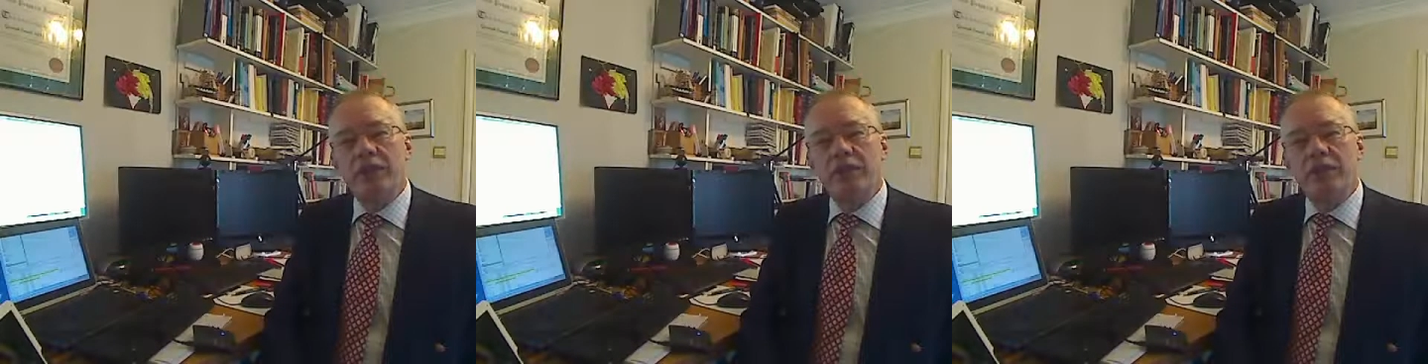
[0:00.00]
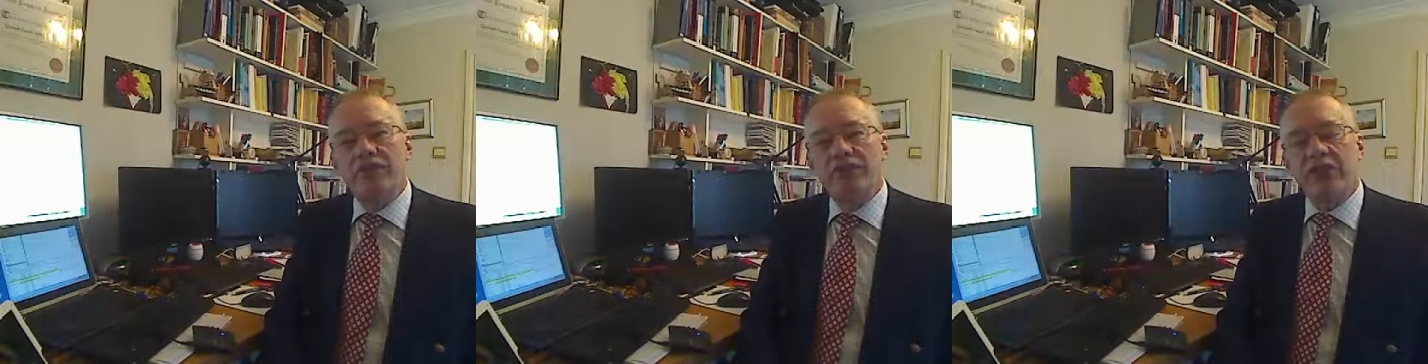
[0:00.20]

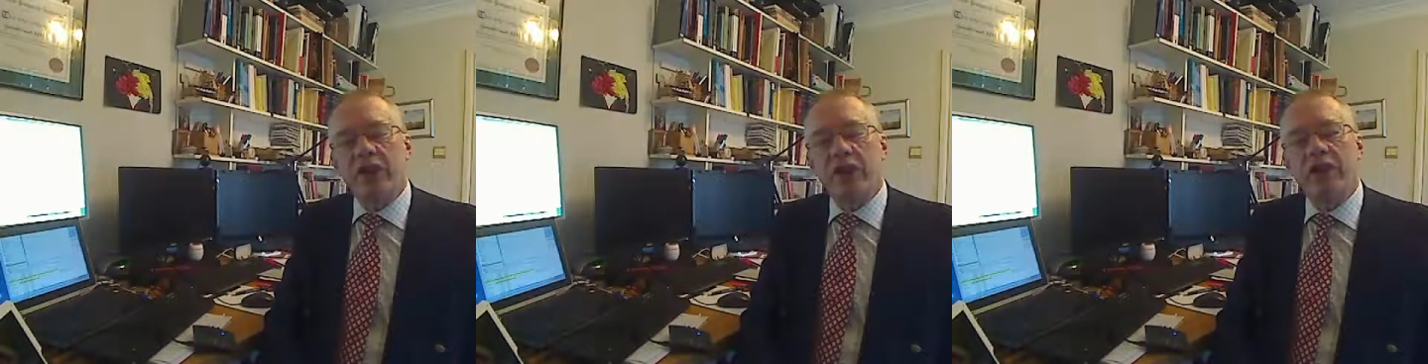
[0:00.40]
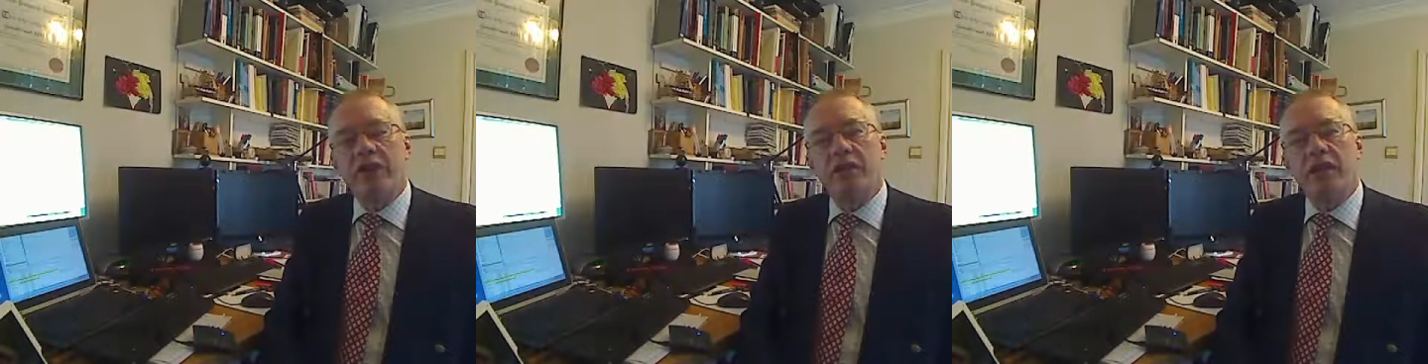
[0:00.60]
to
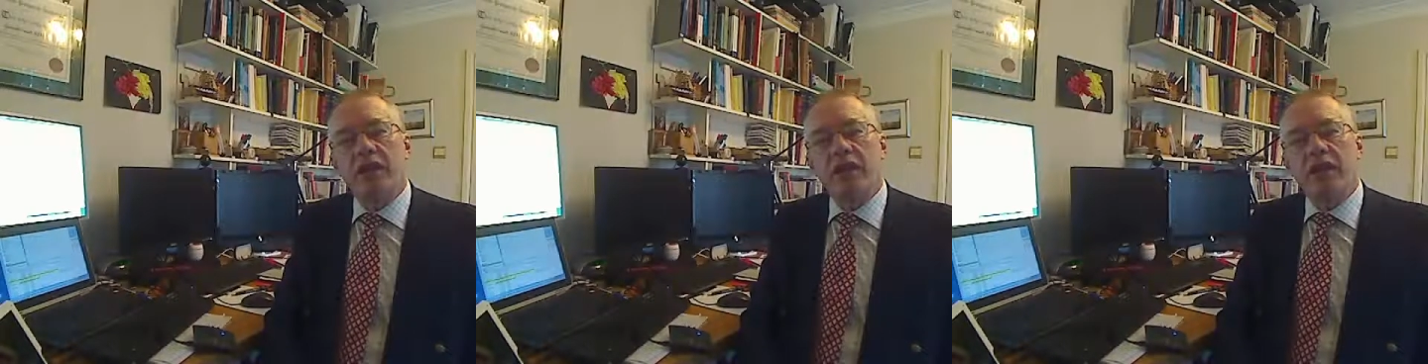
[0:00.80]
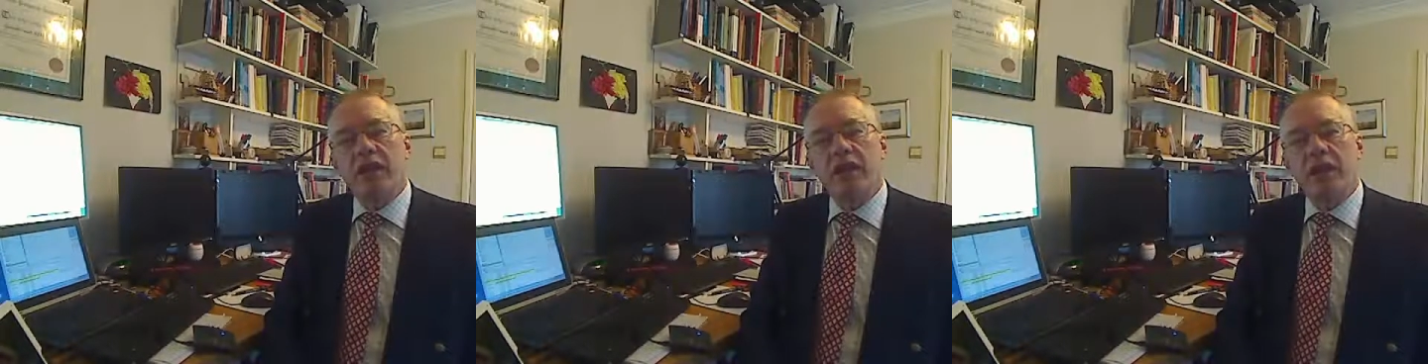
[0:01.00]
find
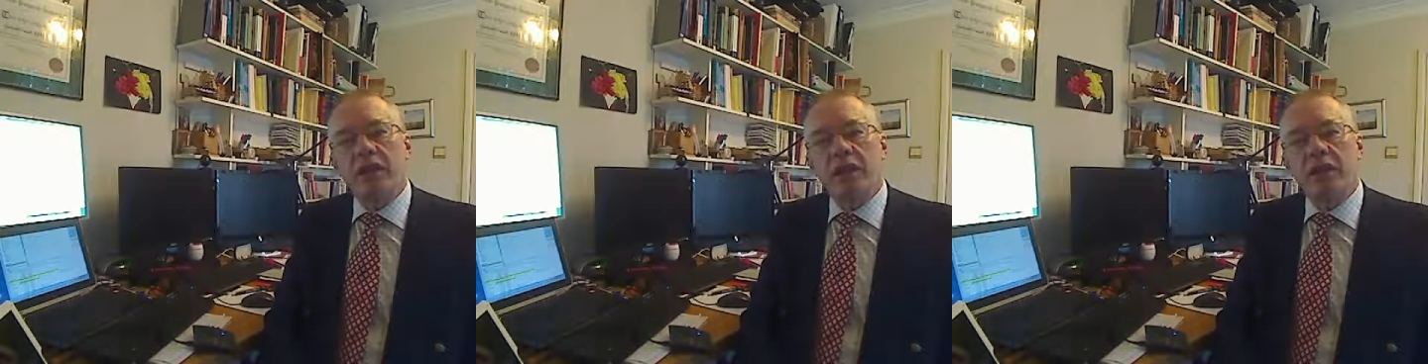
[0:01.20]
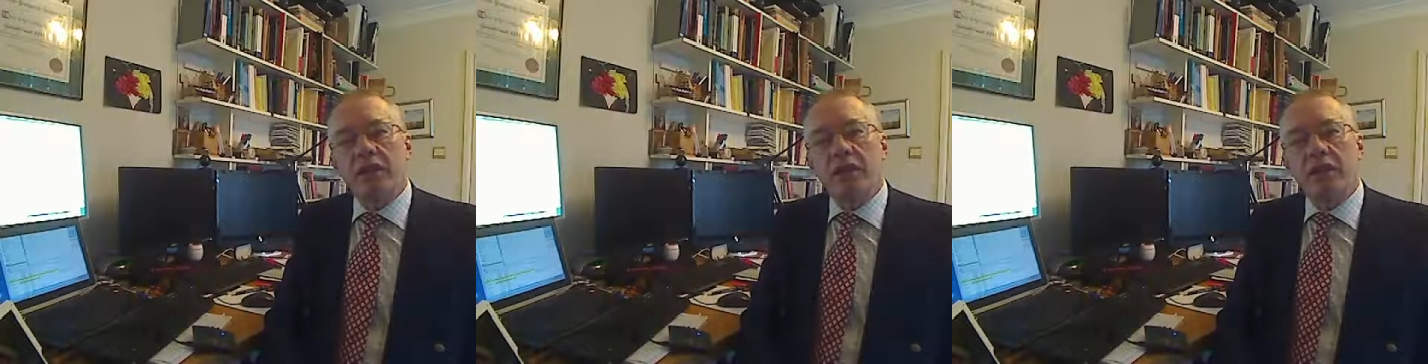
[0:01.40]

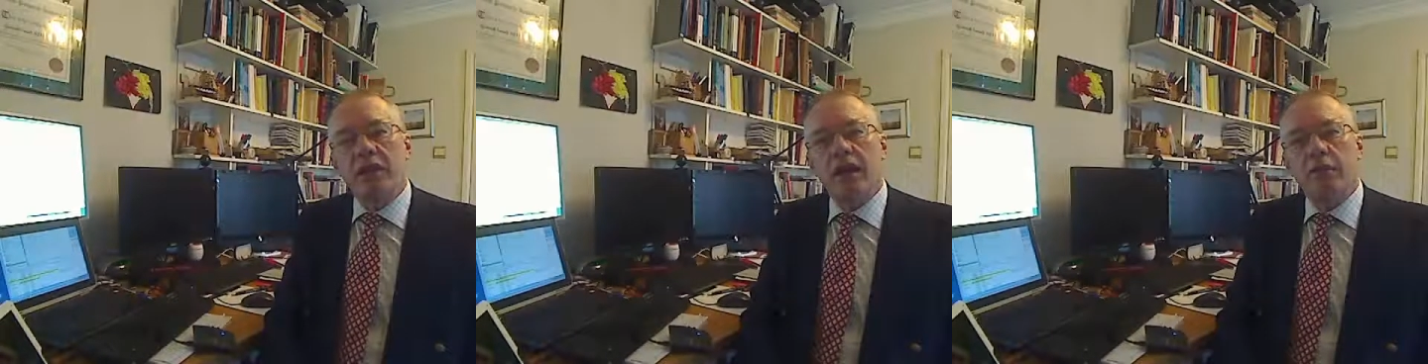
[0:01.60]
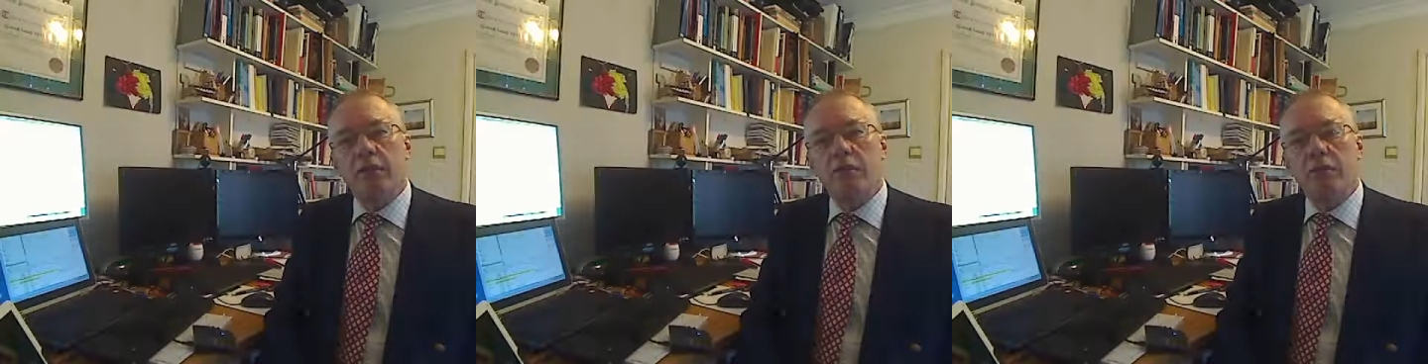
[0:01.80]
in
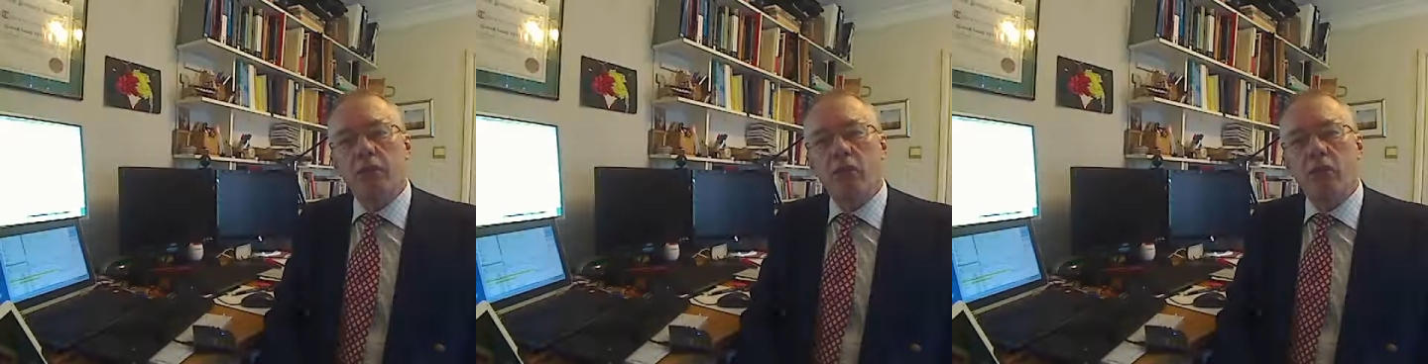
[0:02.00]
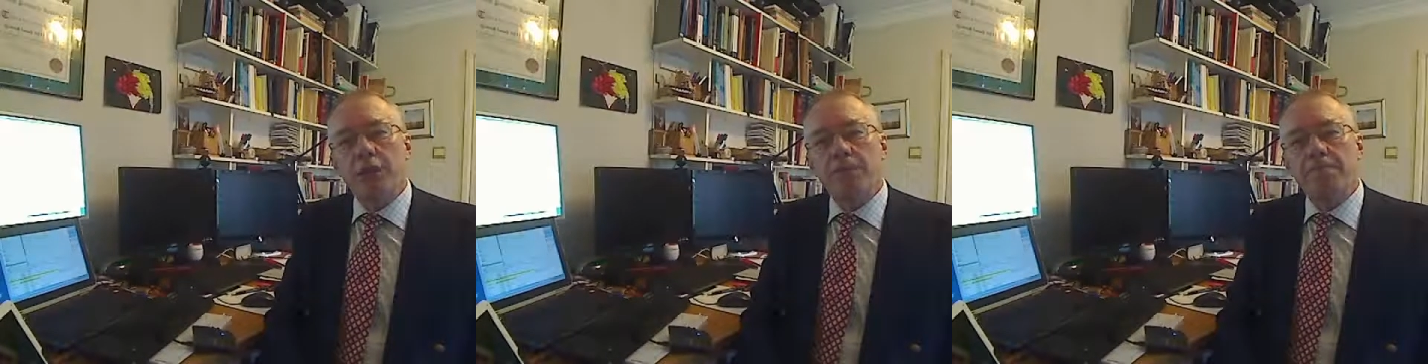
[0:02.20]
a
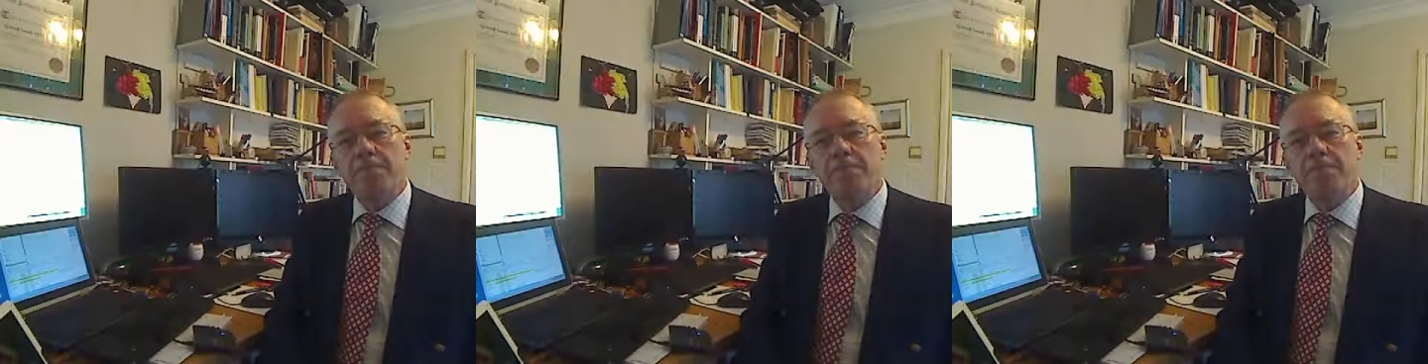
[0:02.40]
report,